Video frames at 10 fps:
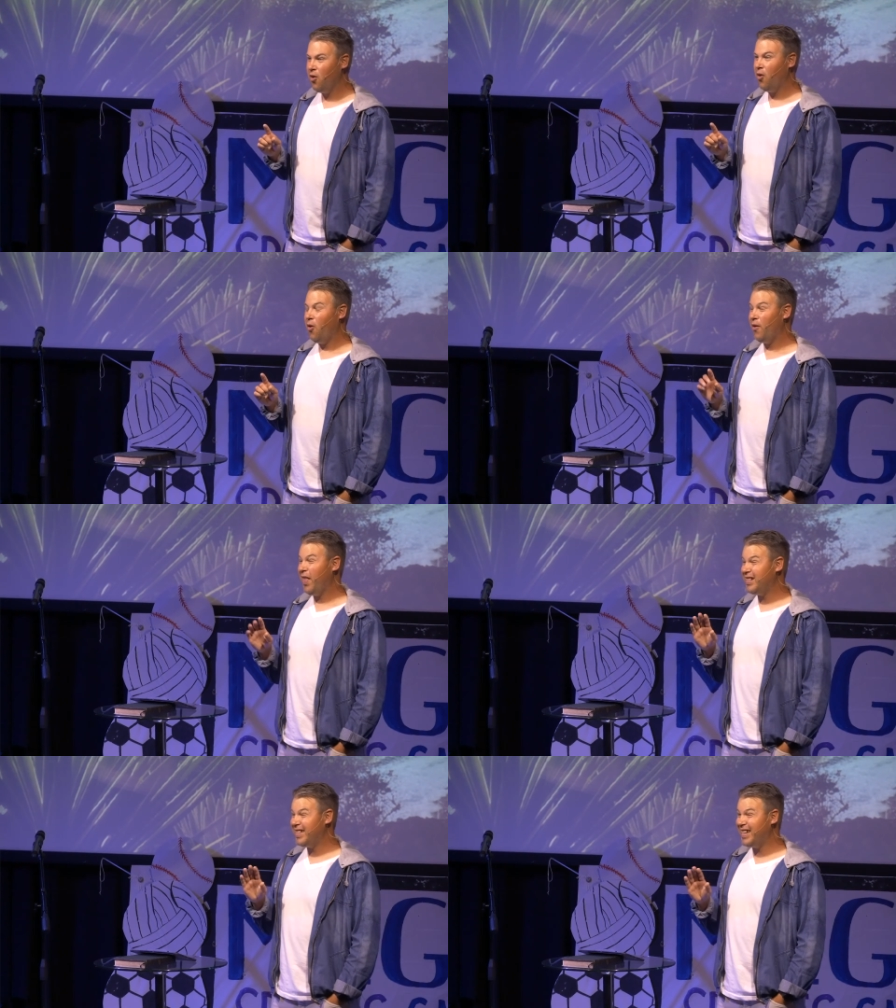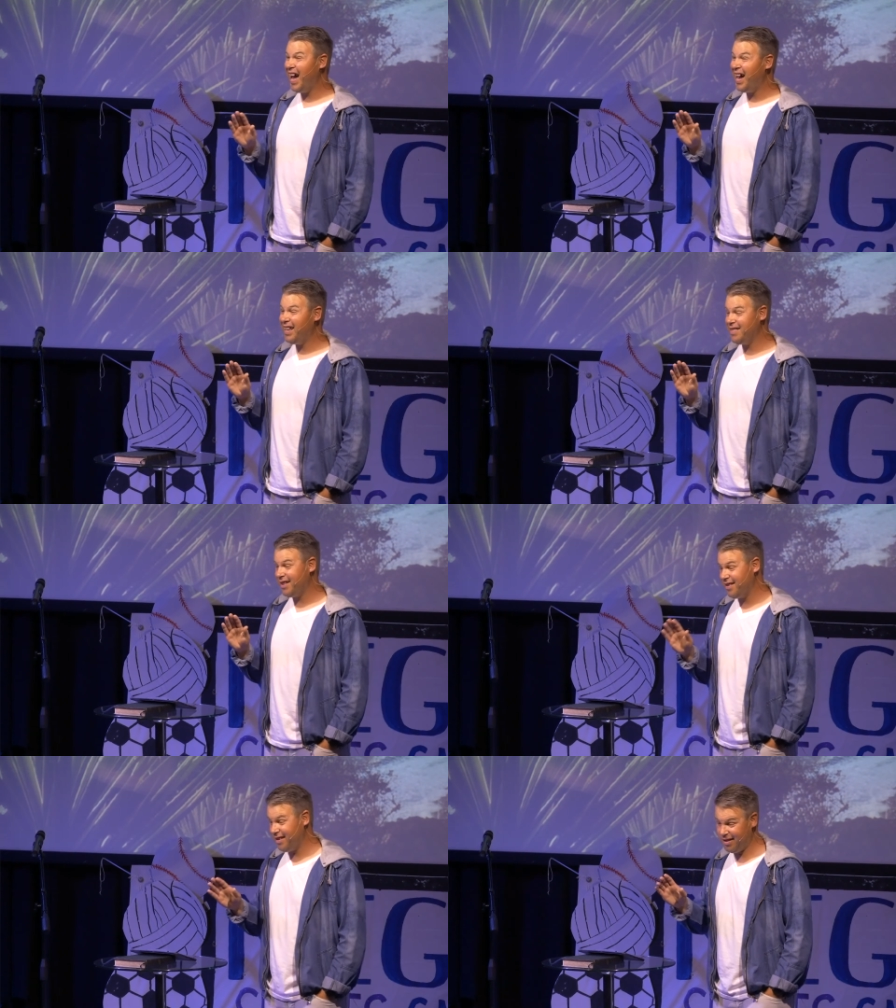or that deny his
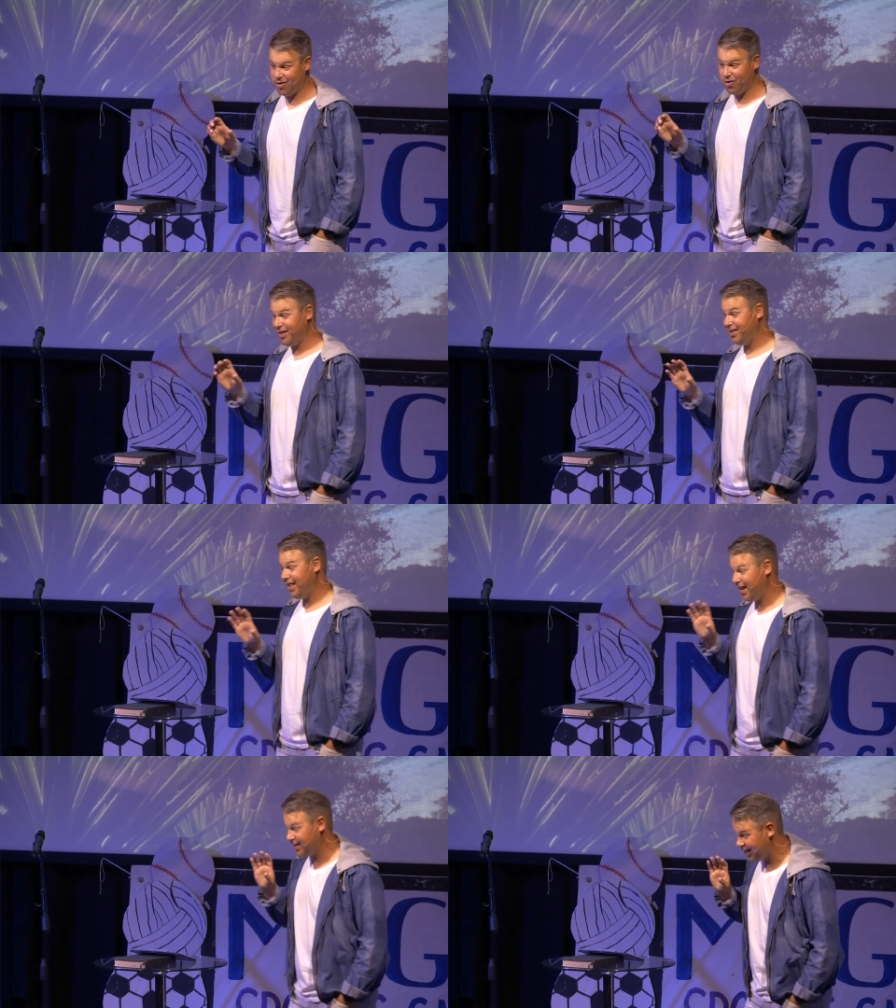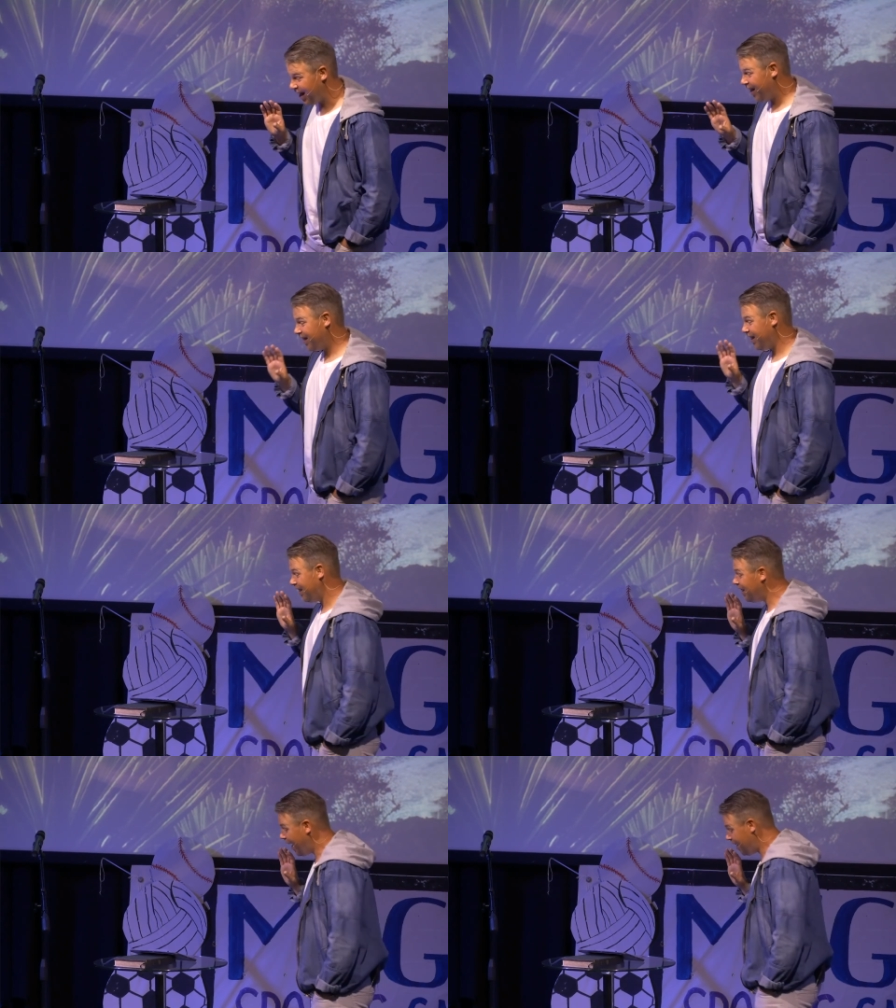existence, or that deny that
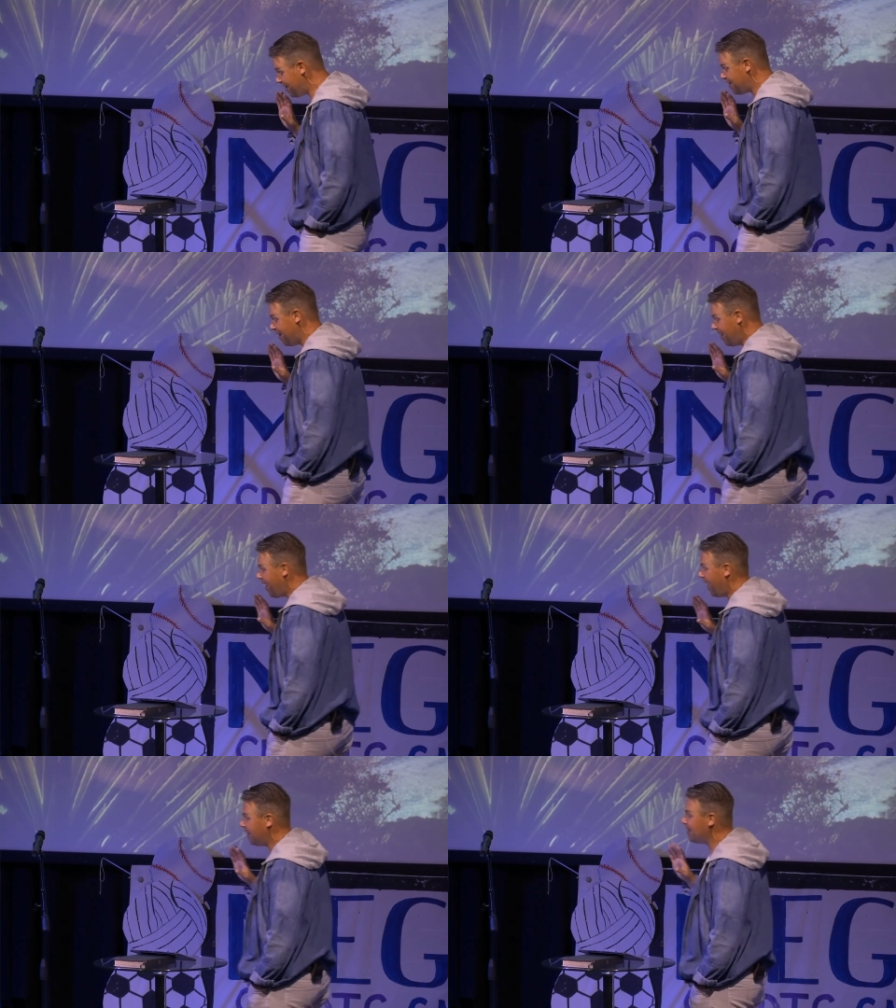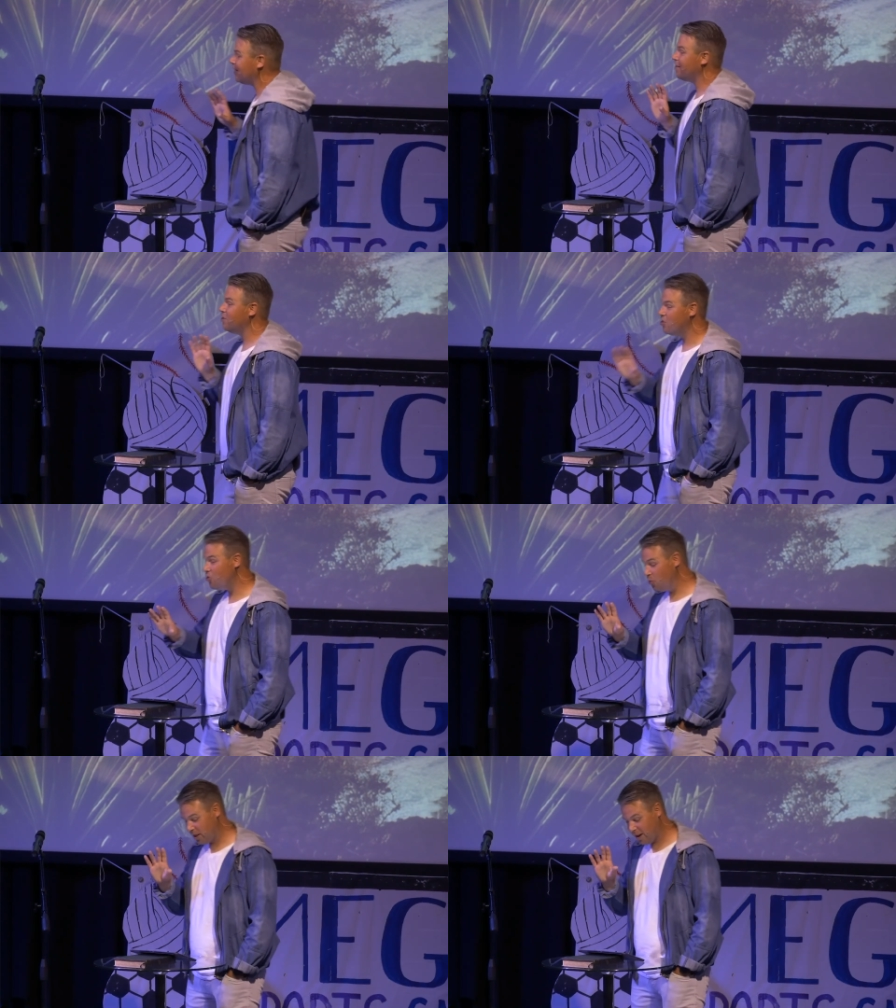he has anything to
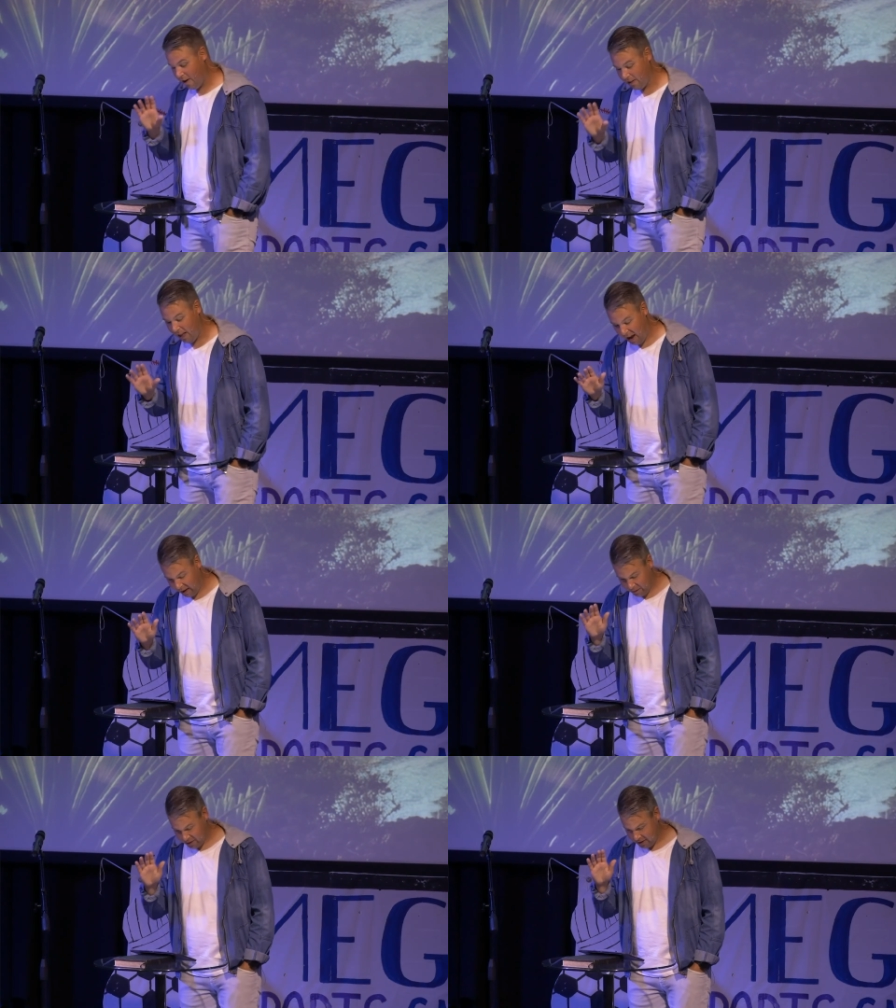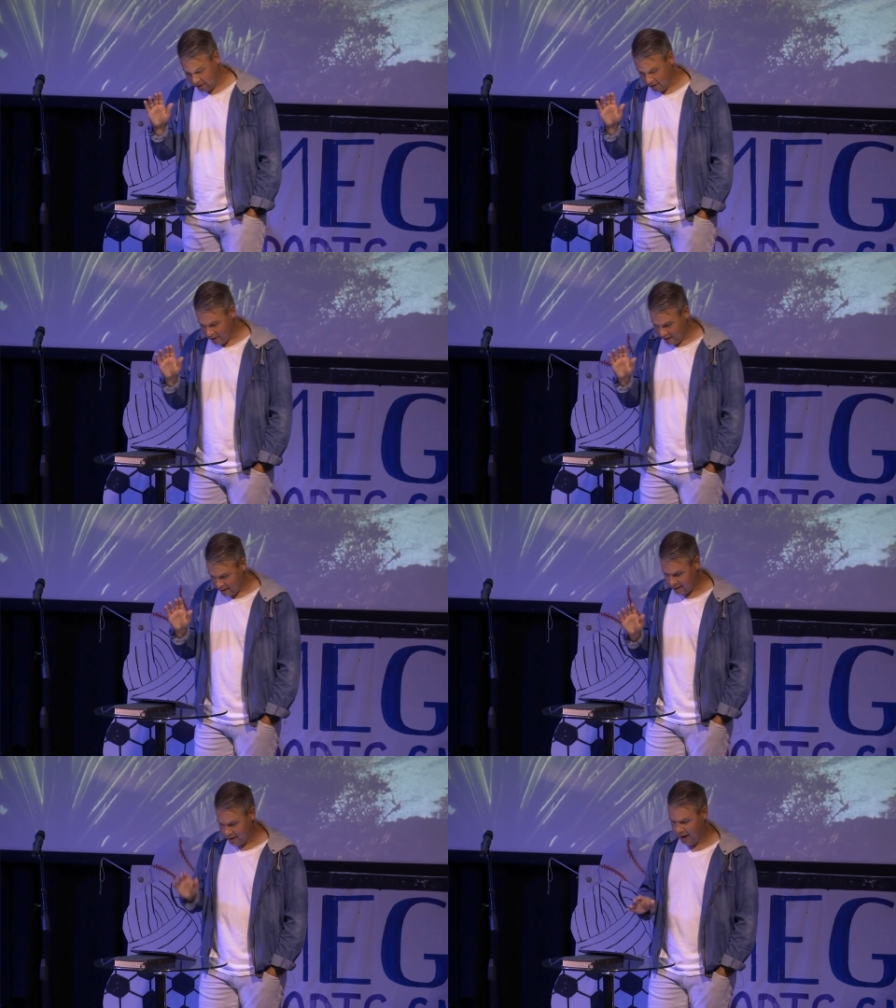do with our lives
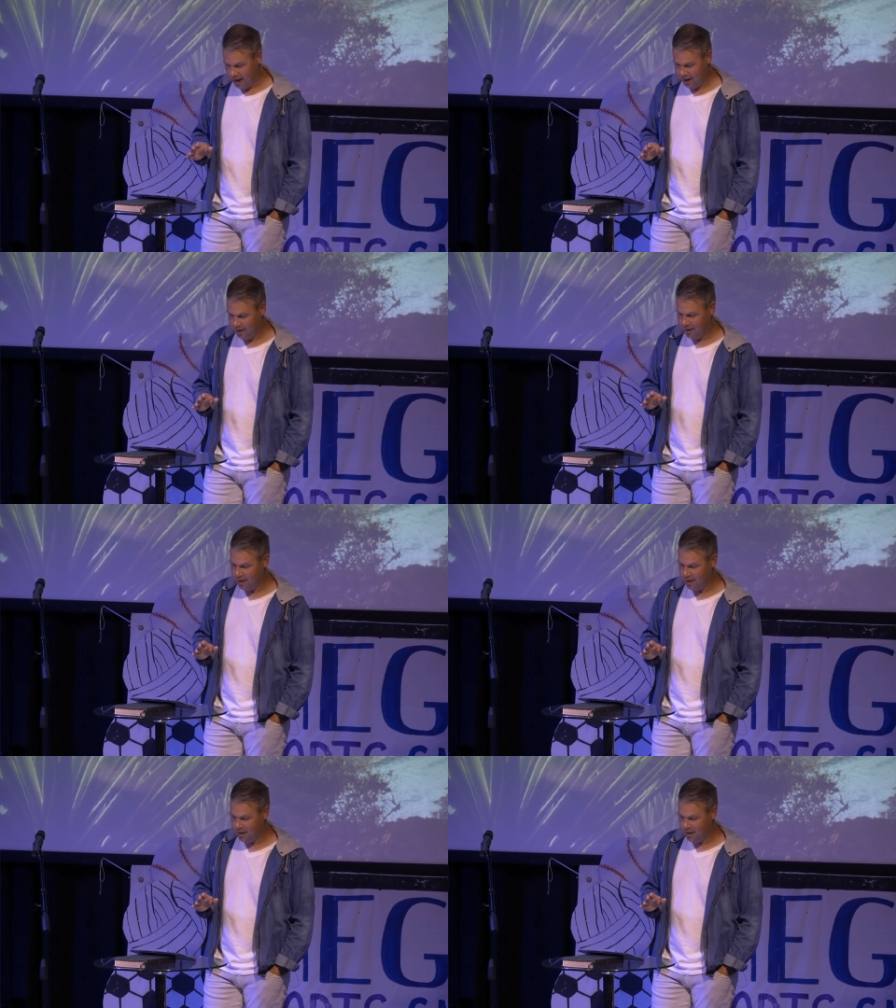today.